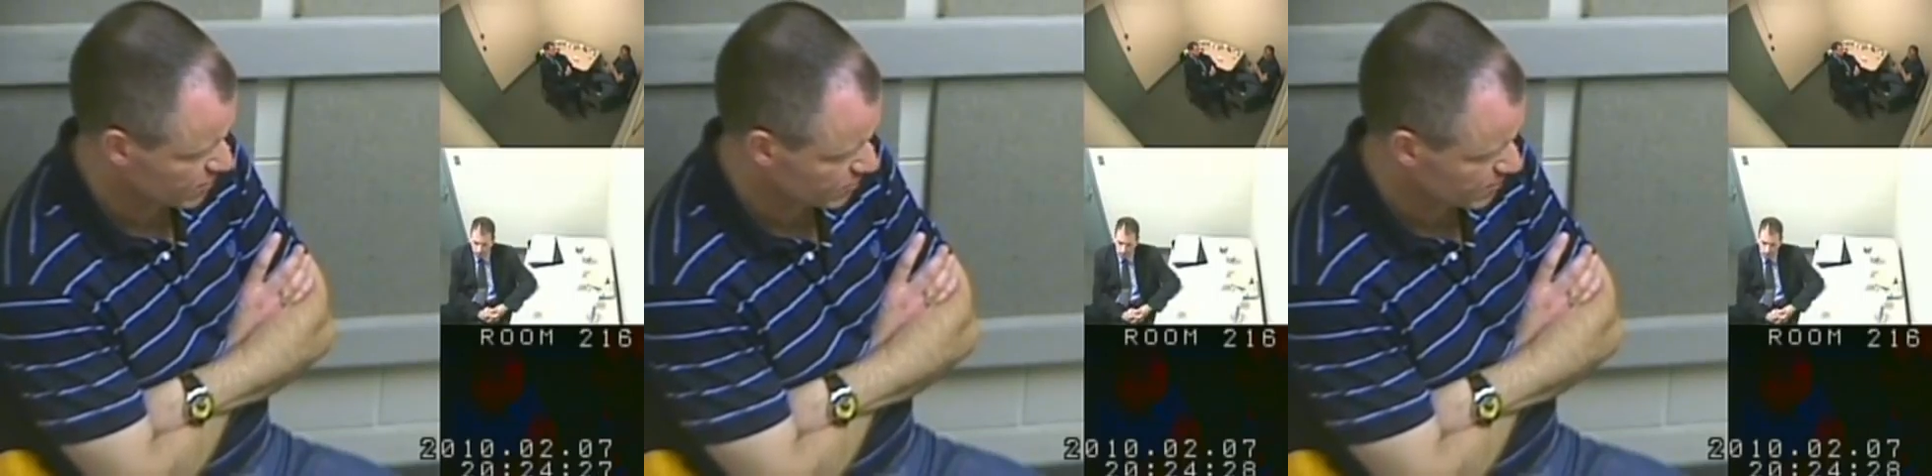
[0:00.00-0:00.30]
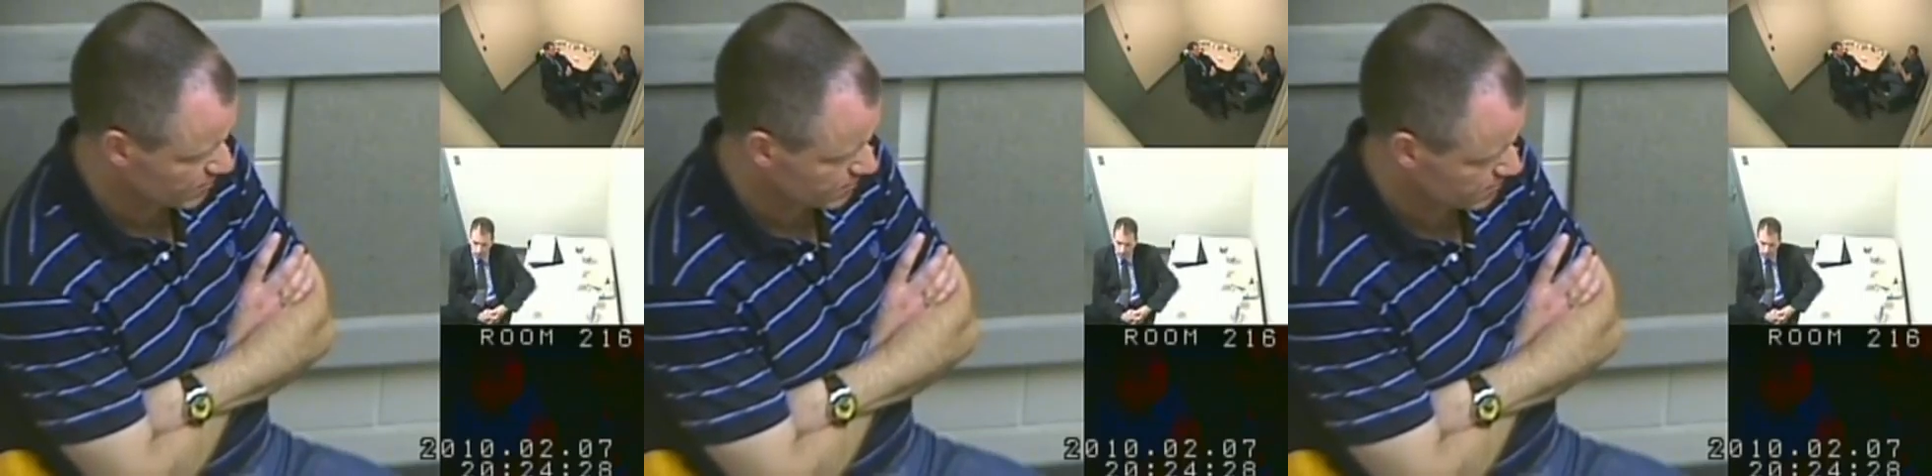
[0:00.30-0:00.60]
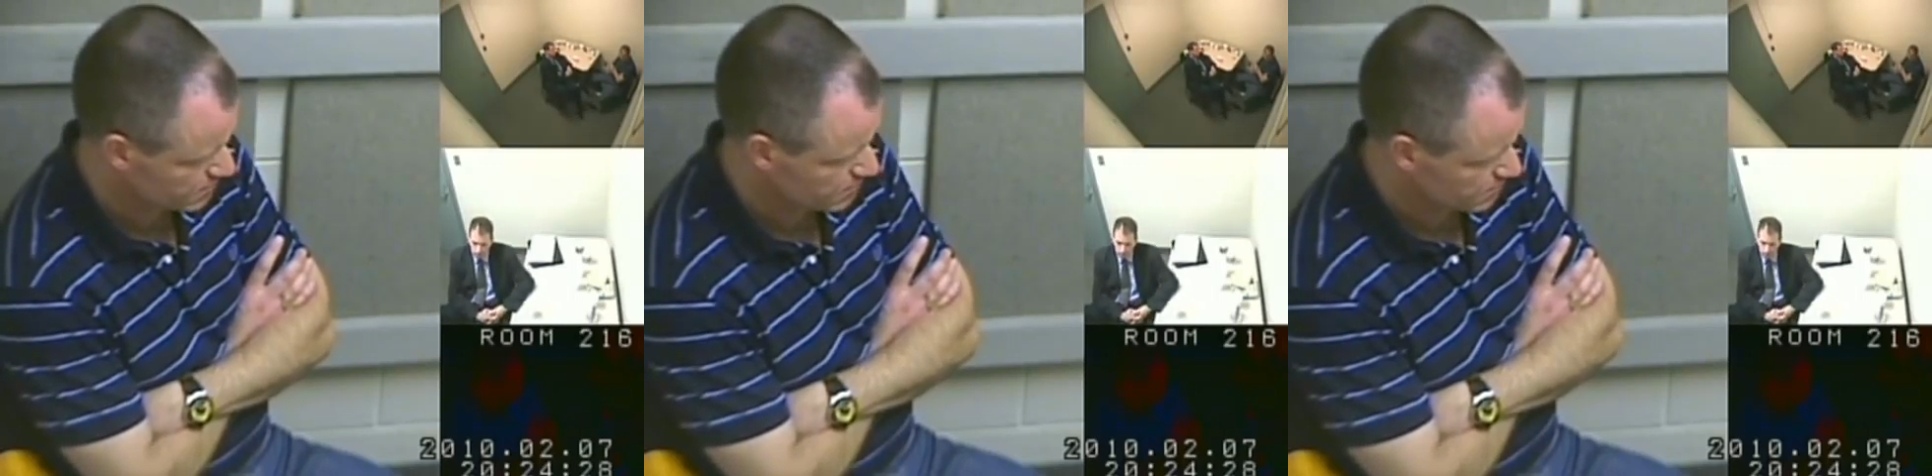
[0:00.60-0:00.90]
aluminum
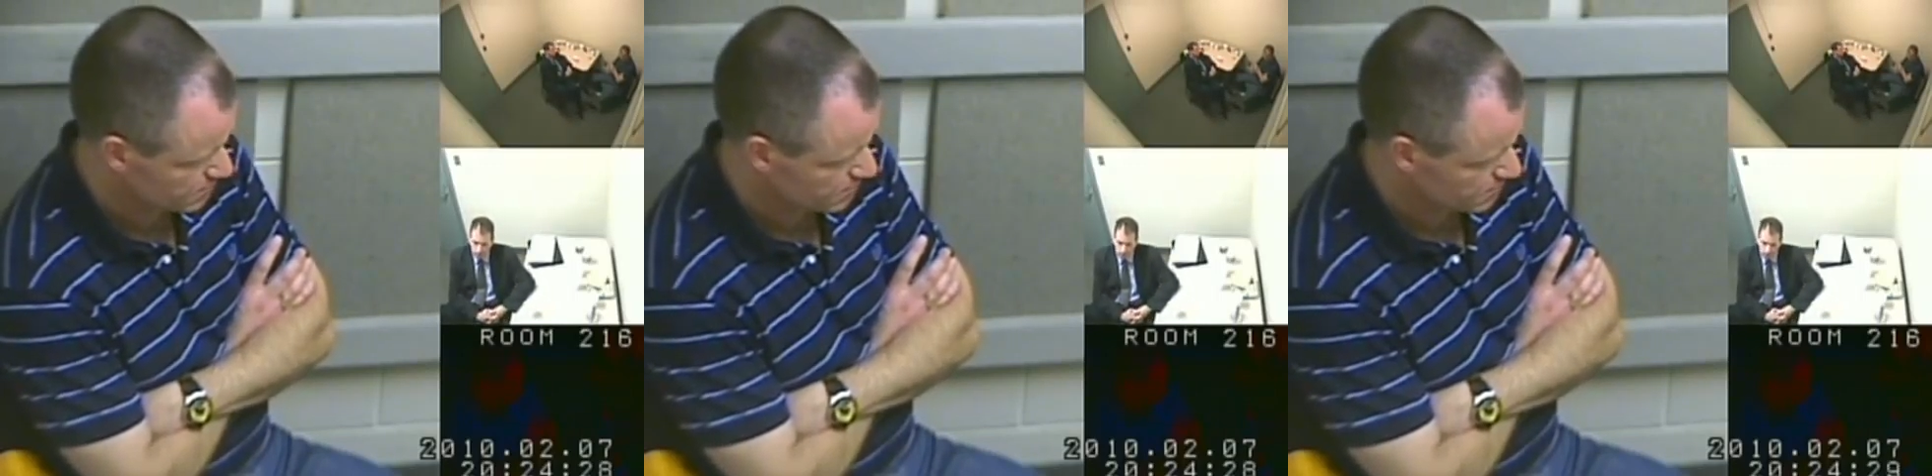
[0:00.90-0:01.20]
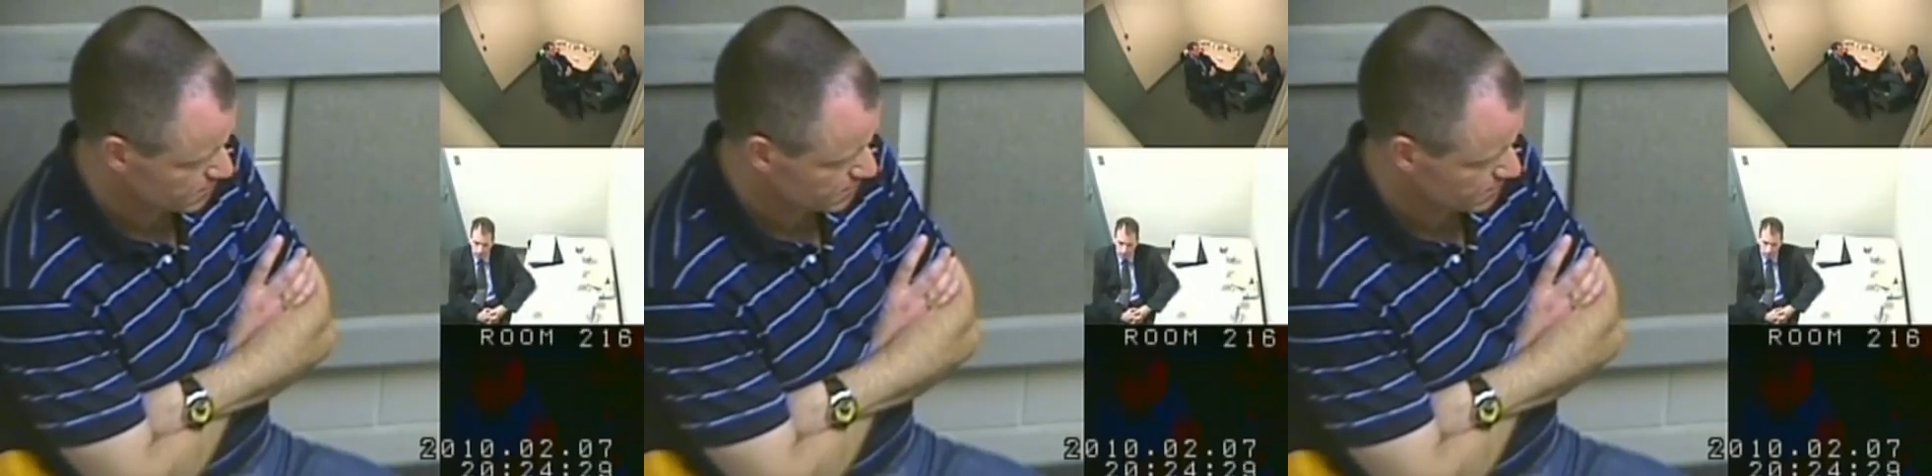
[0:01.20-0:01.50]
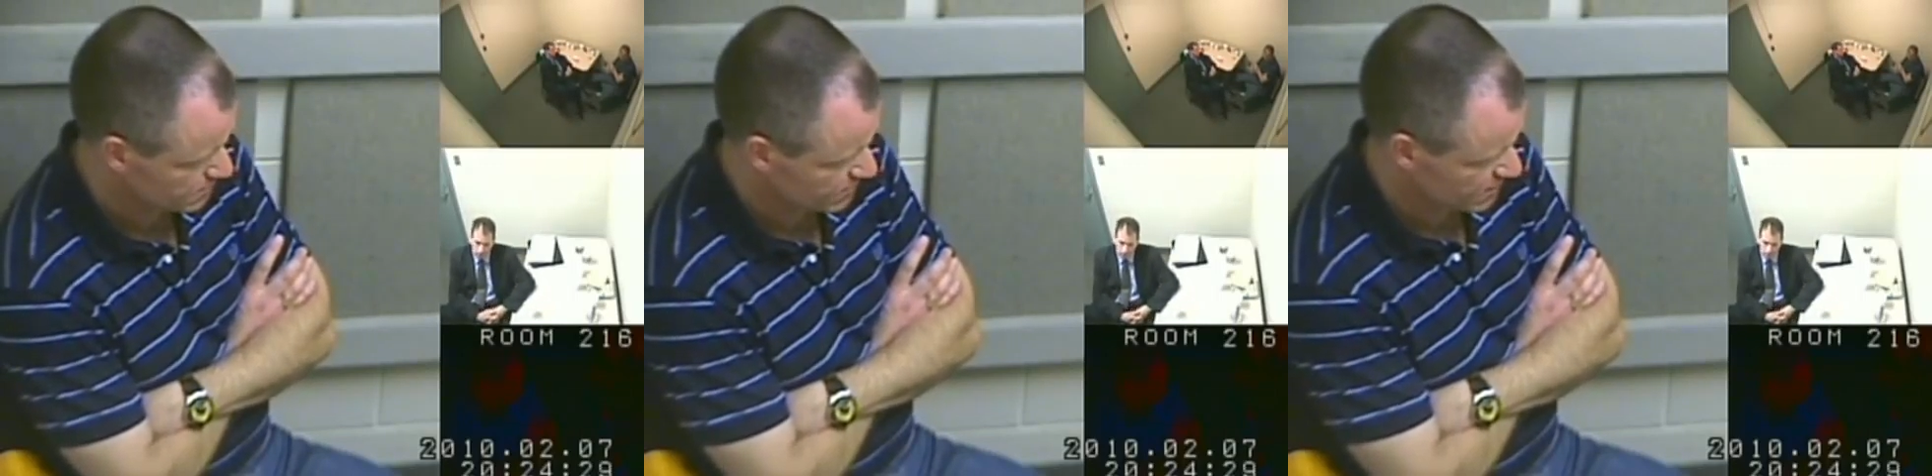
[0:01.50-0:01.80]

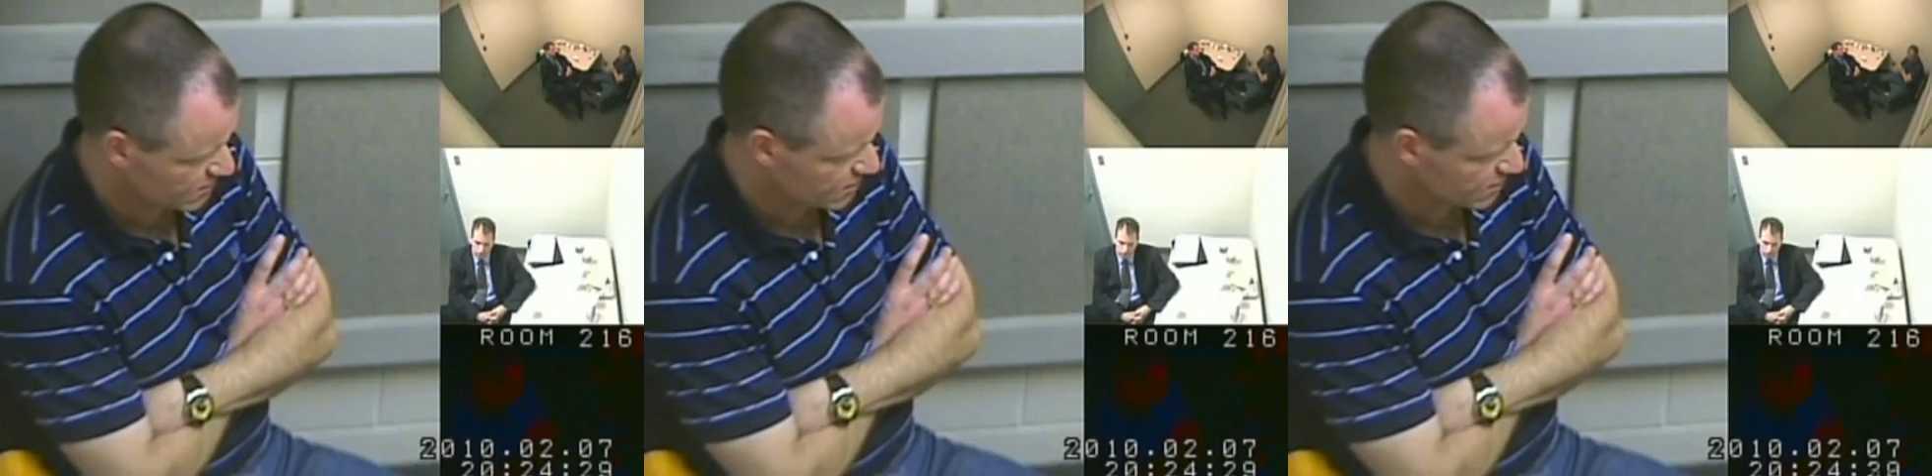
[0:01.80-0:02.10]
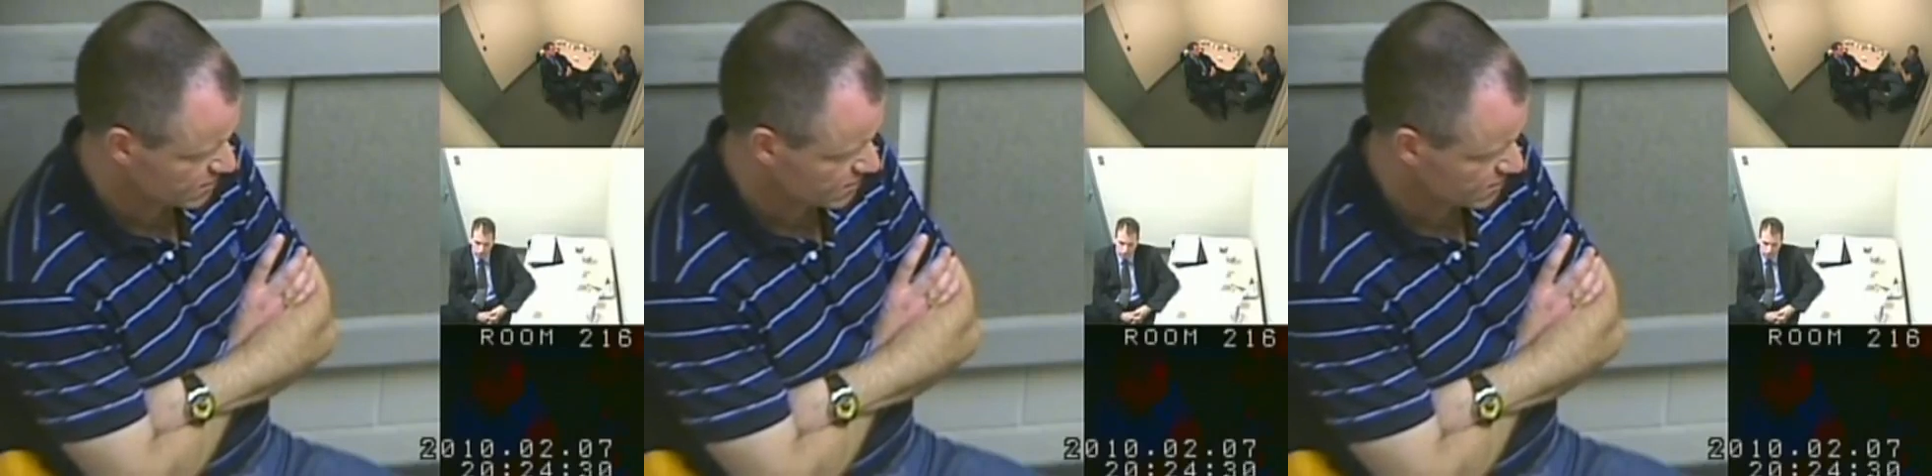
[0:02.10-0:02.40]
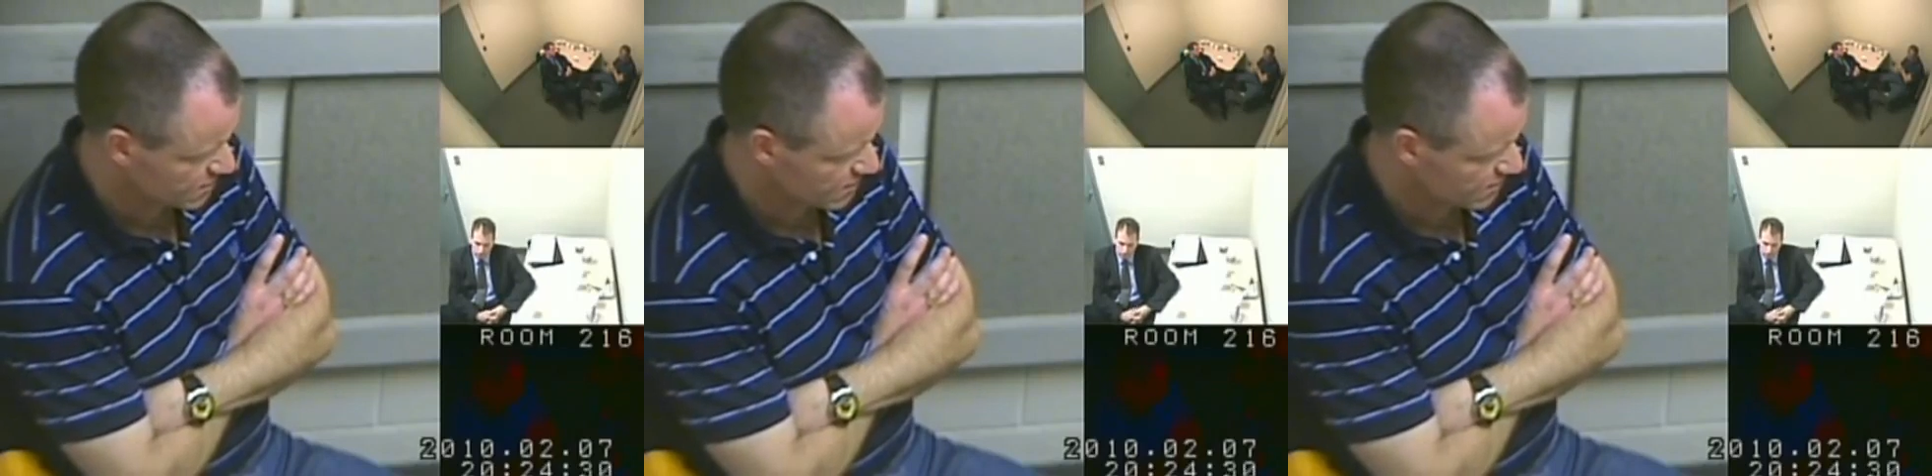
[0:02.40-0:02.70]
flashlights are.
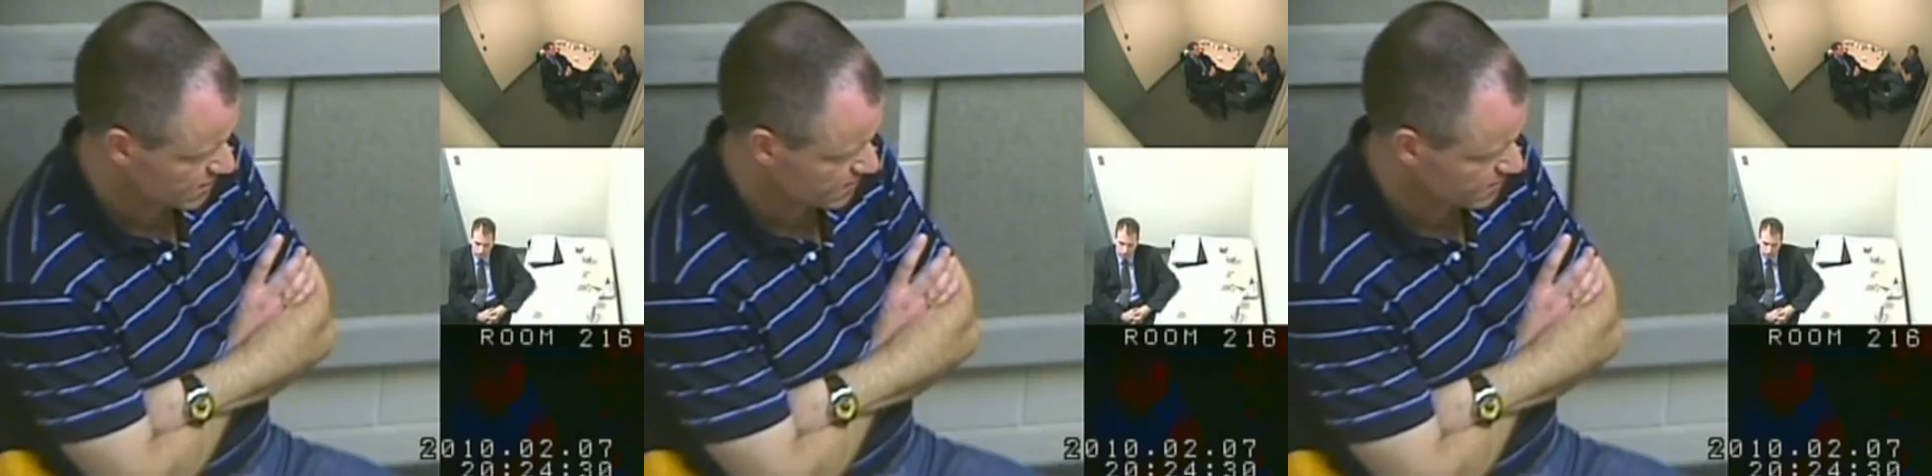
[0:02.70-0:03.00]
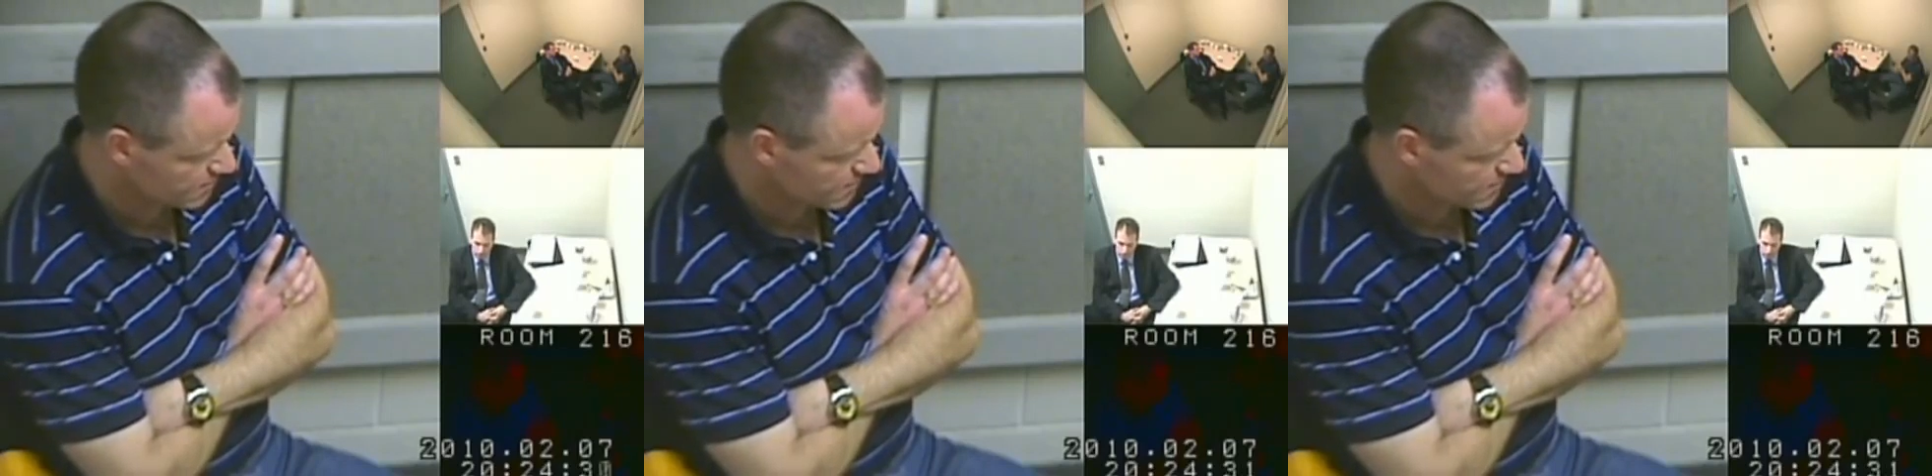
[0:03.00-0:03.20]
You see a lot of them.